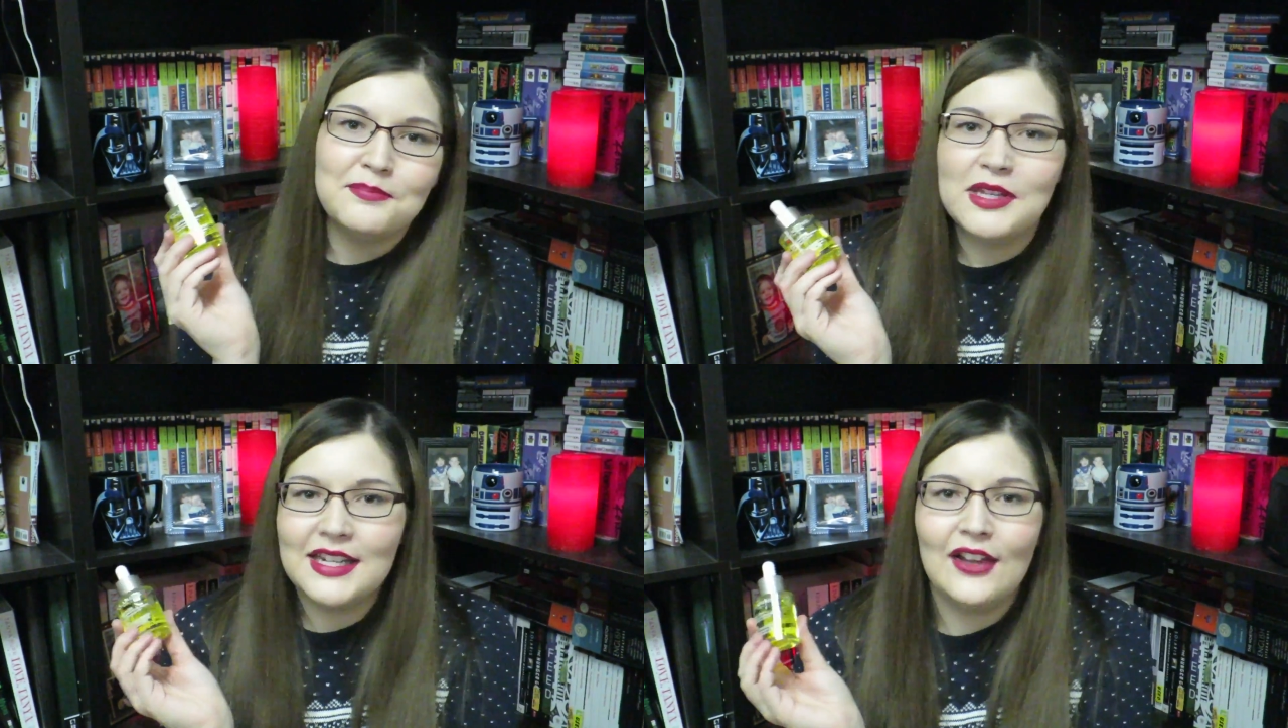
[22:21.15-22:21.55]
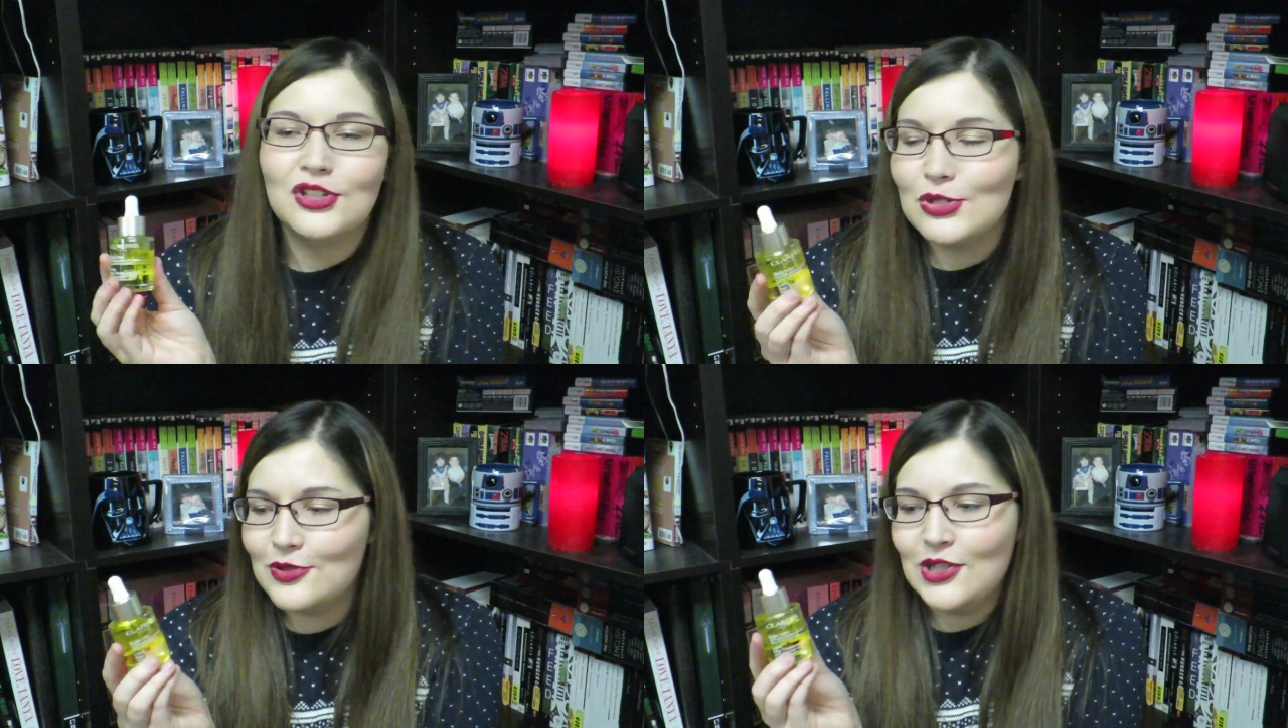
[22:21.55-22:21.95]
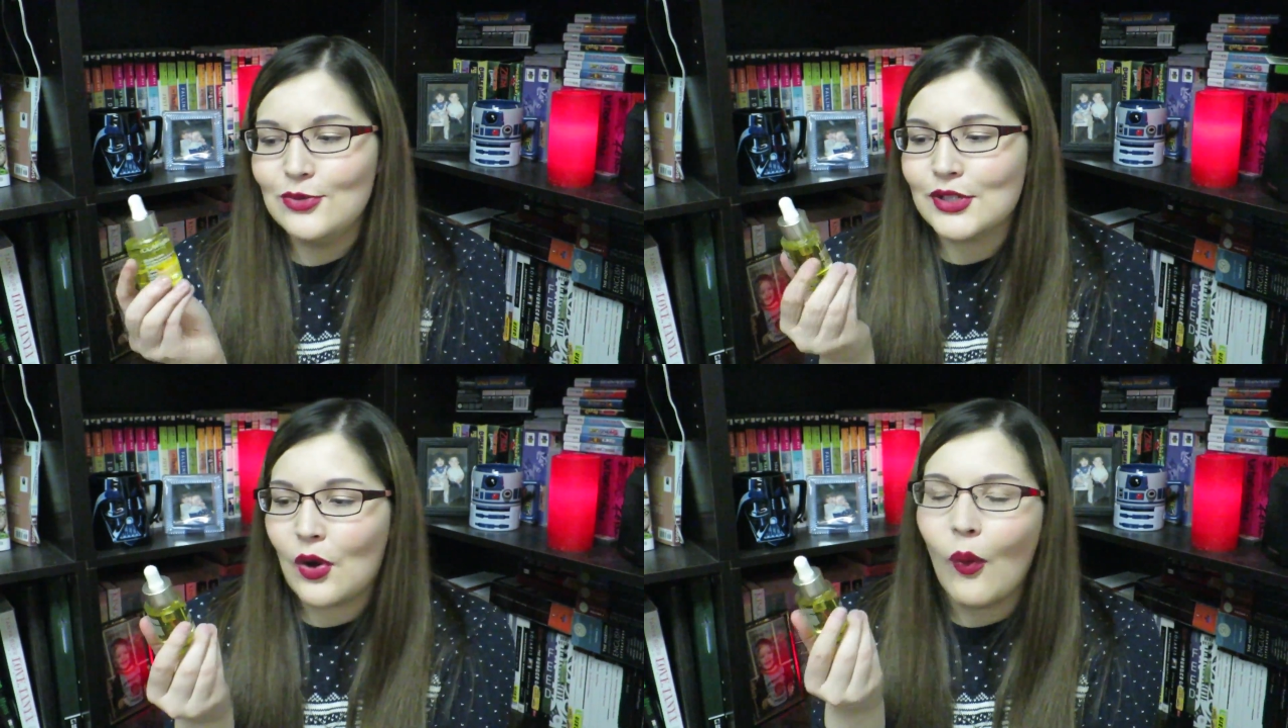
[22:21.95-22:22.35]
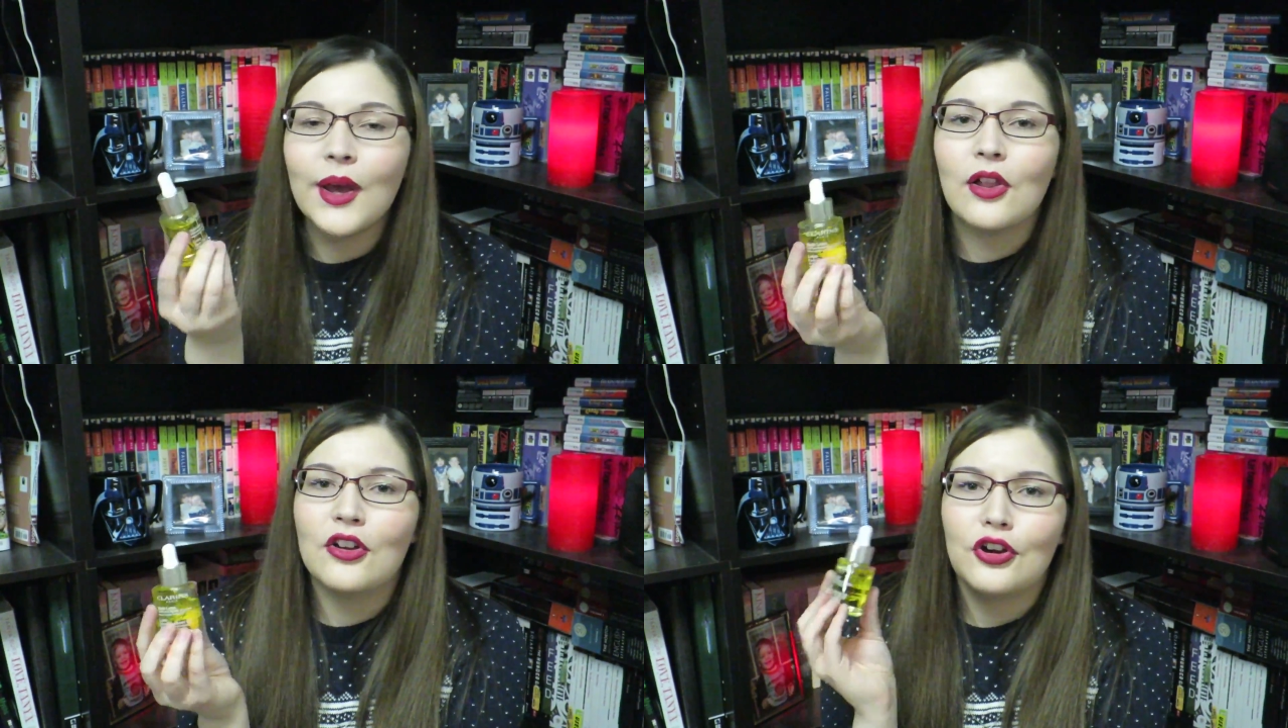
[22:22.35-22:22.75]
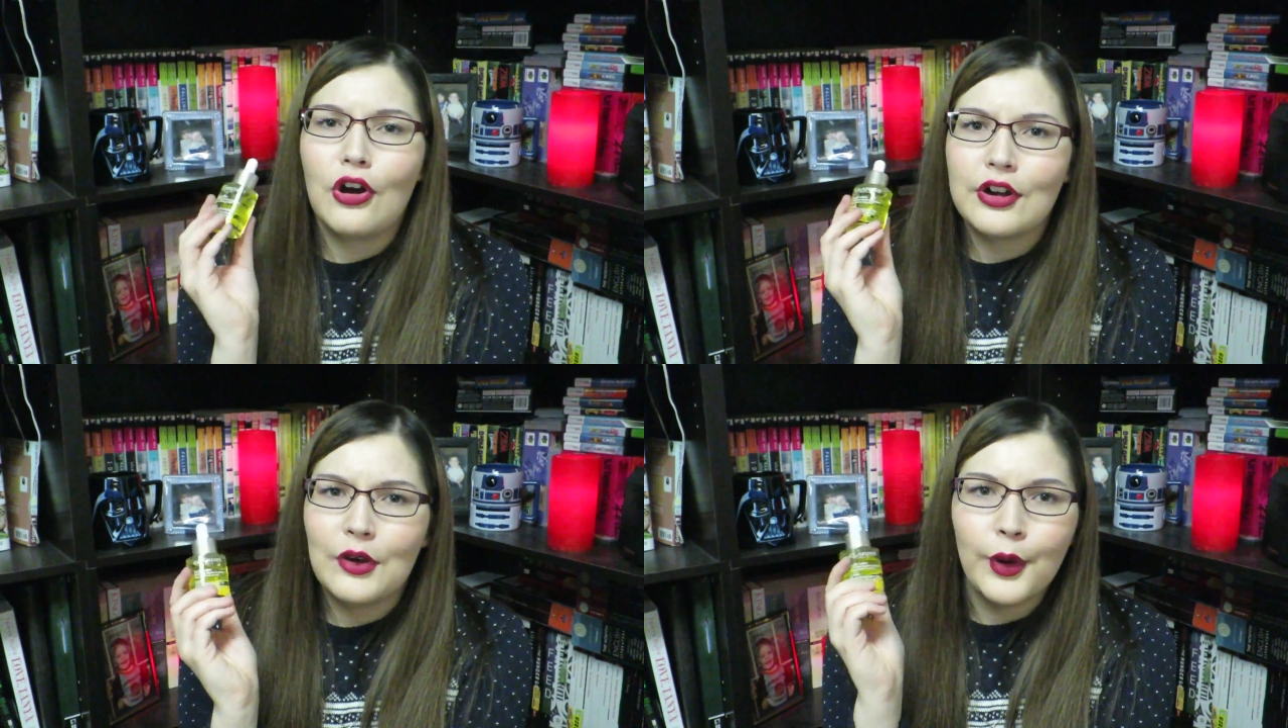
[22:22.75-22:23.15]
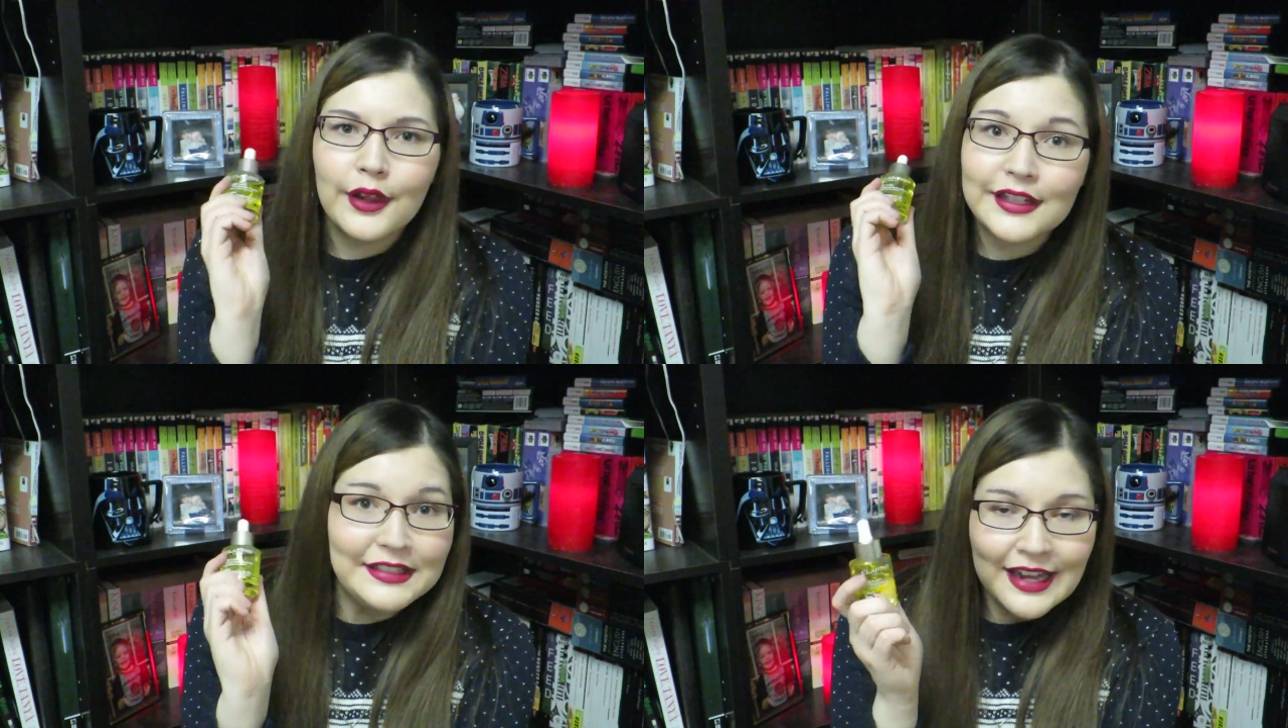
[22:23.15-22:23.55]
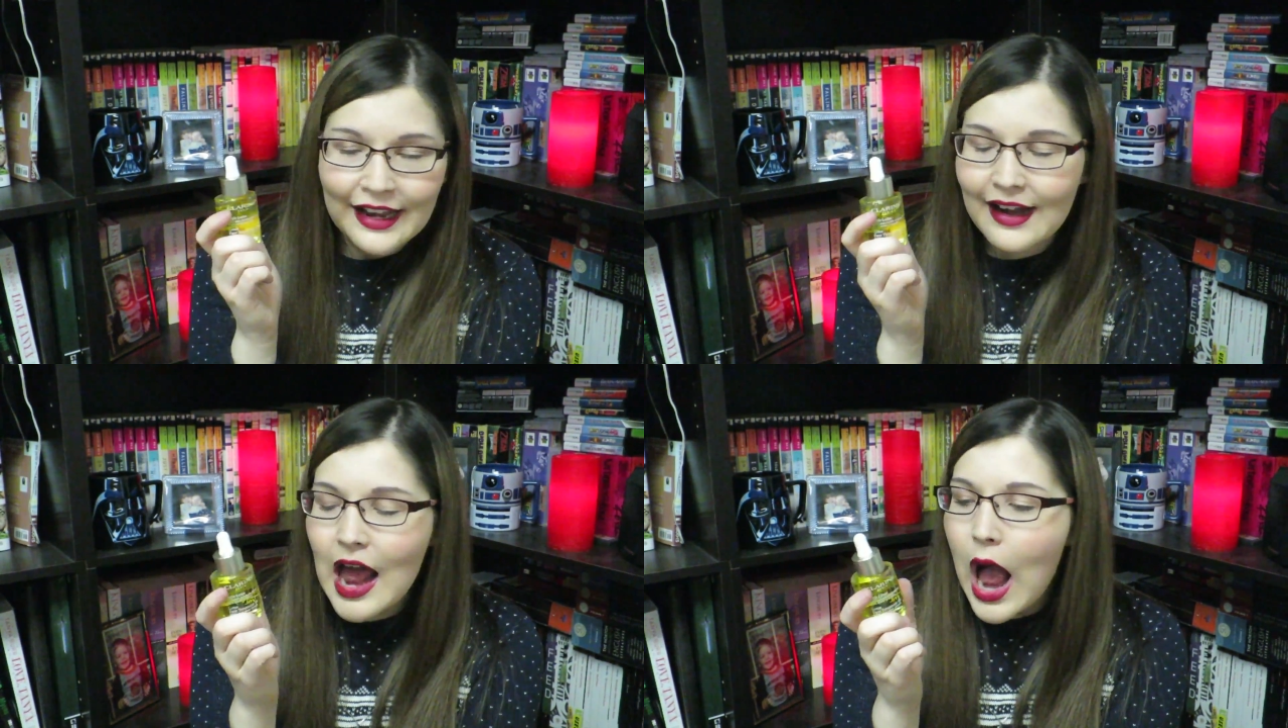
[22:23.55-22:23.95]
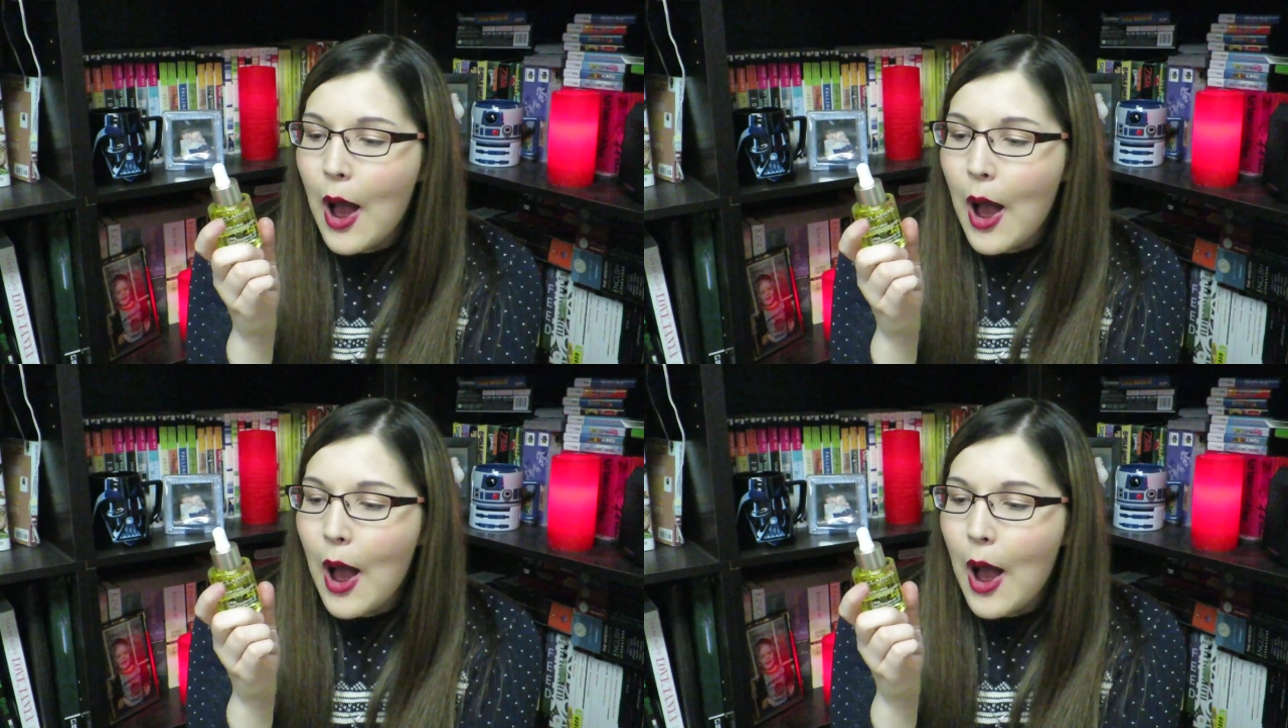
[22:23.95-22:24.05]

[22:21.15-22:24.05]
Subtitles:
me telling you to use an oil on your already oily skin,